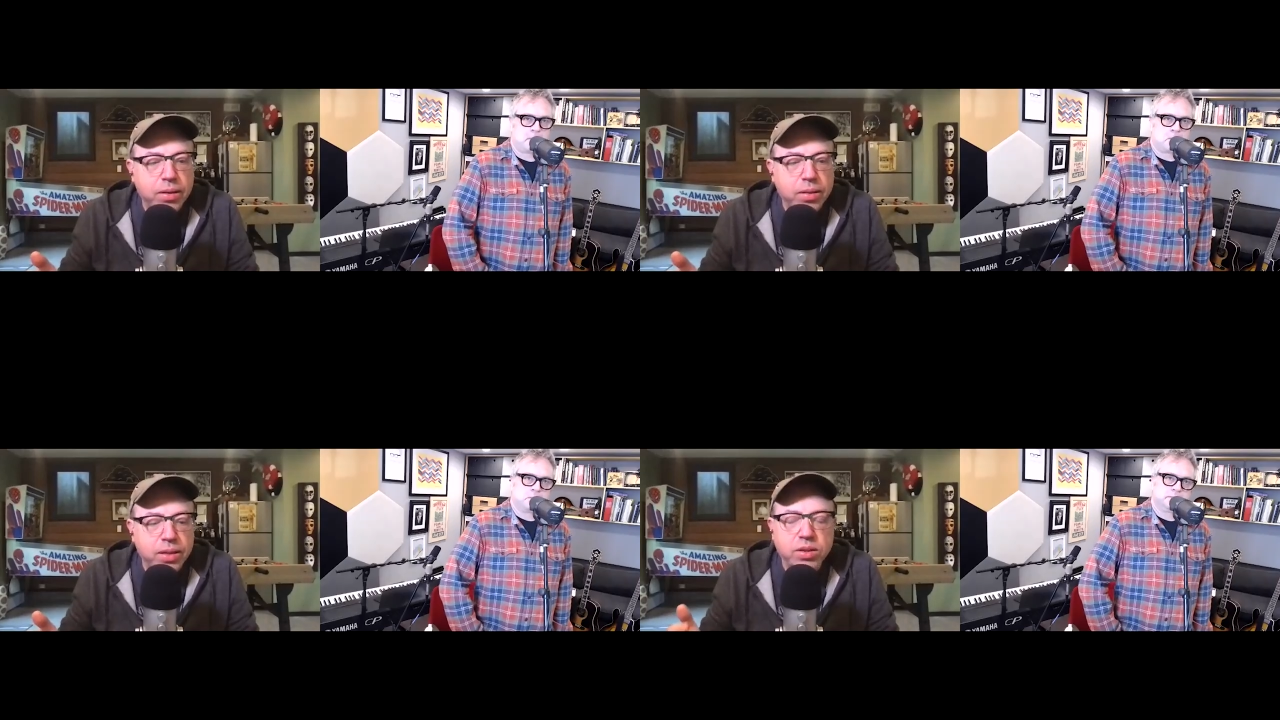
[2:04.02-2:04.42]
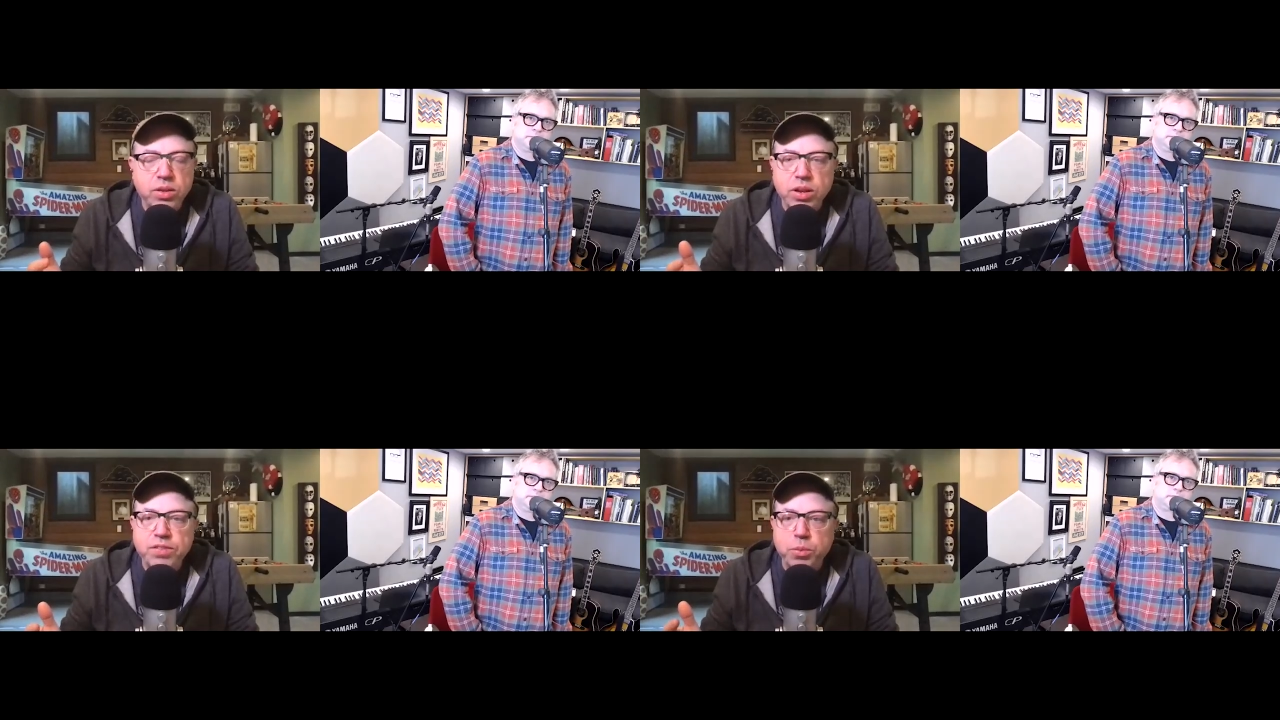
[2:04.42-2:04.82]
this
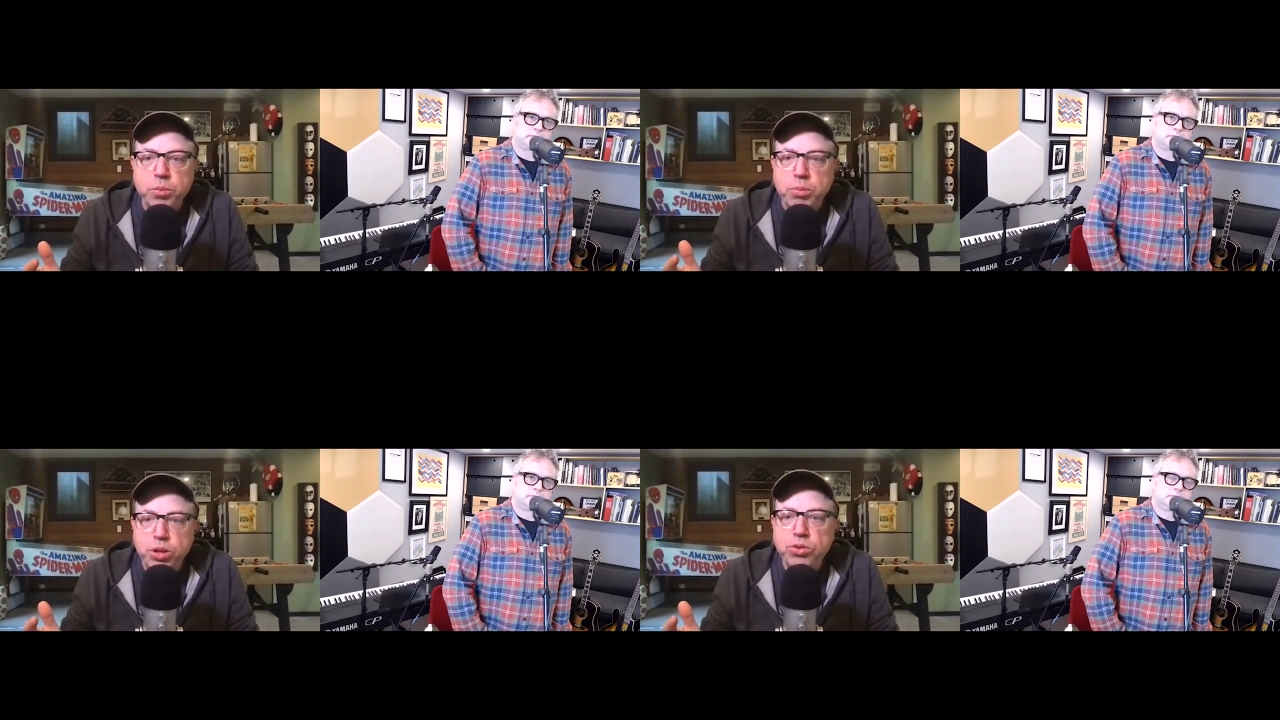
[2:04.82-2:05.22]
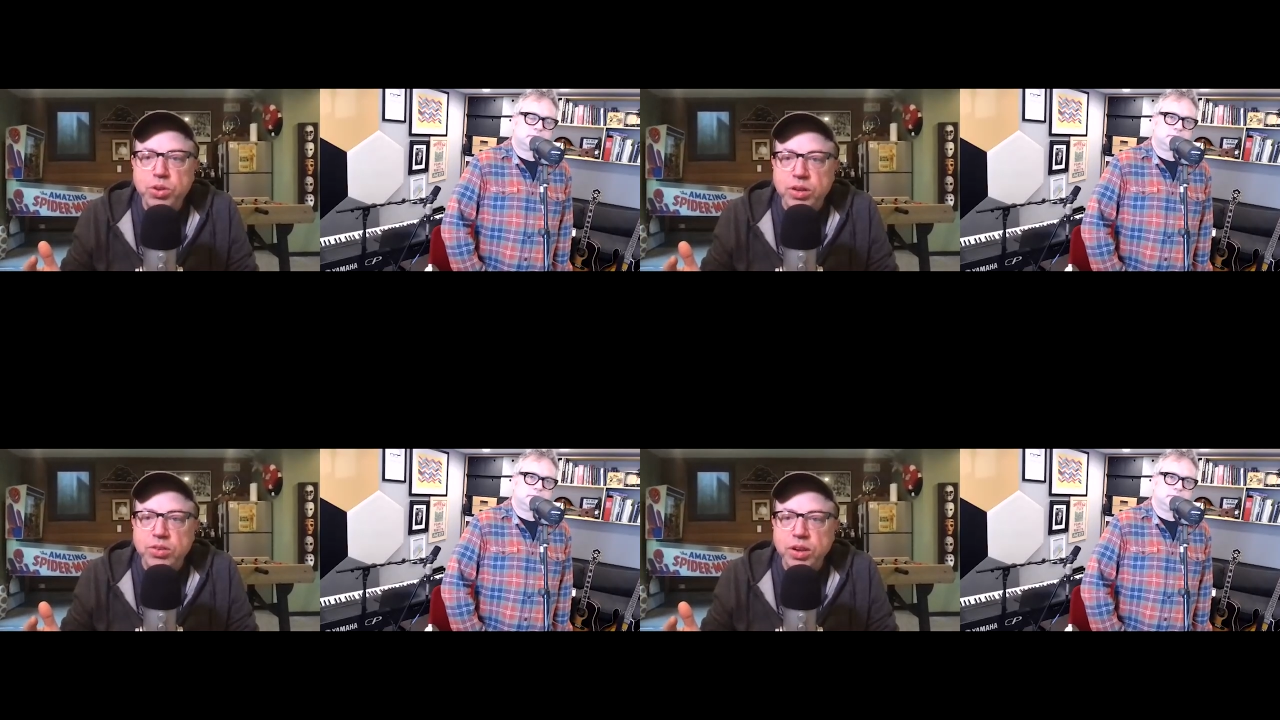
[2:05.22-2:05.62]
is it for me,
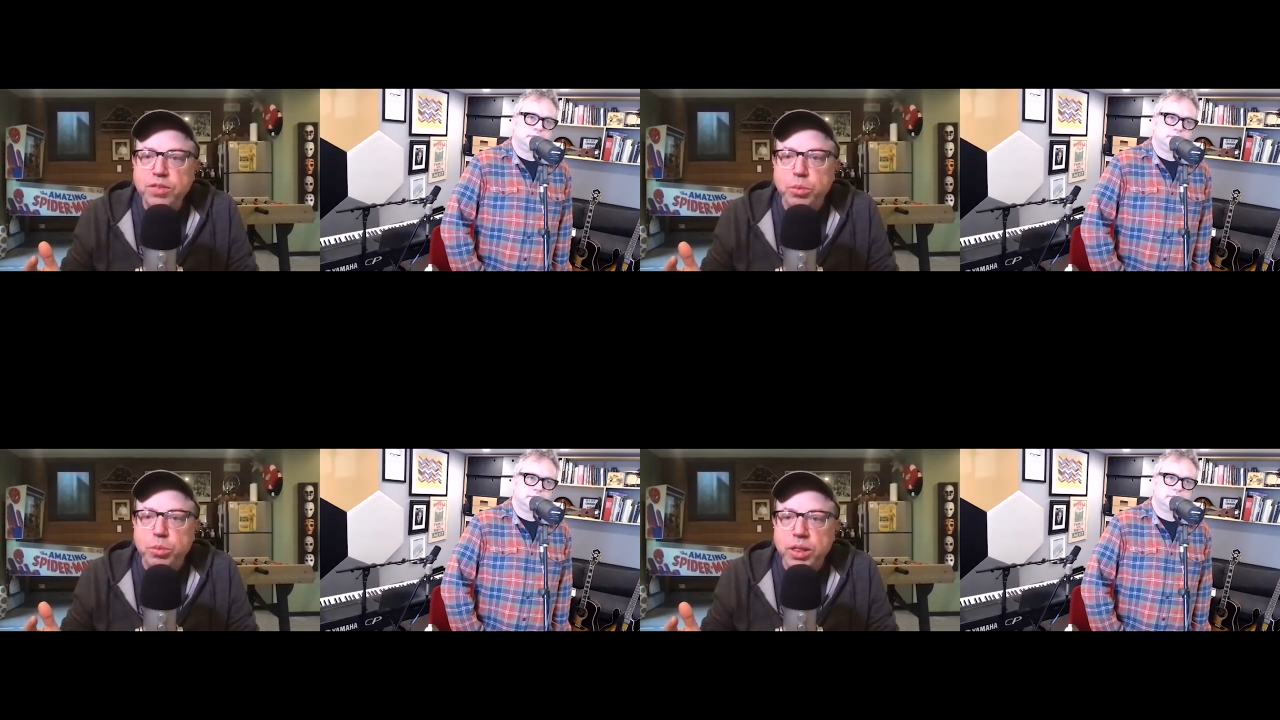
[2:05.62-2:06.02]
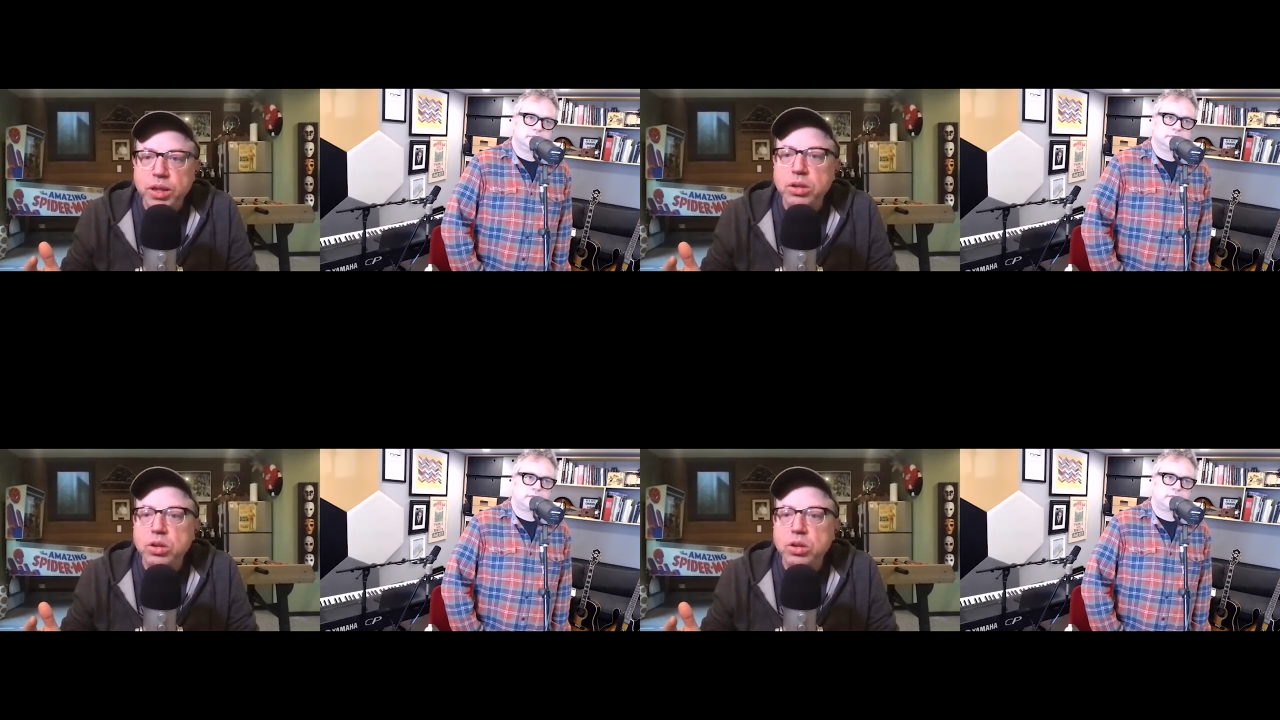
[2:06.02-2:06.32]
music is it for me, this is